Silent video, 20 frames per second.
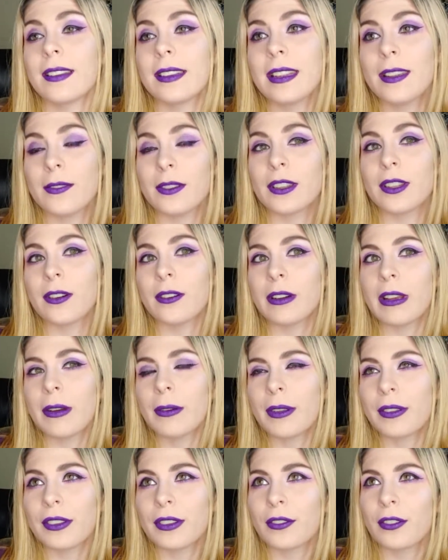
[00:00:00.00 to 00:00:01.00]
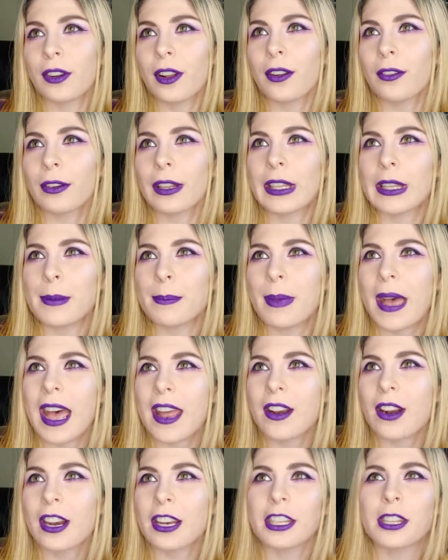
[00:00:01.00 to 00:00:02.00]
Even though it wasn't a really
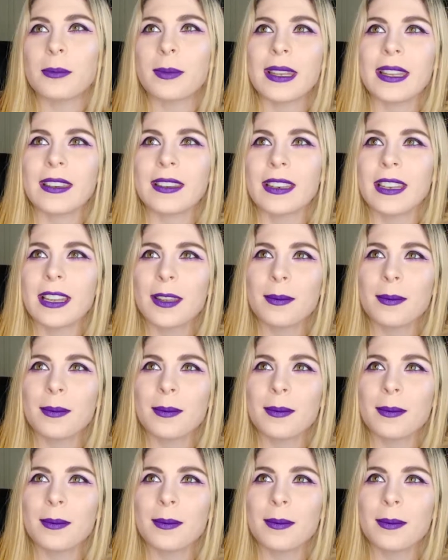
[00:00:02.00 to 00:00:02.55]
bad argument.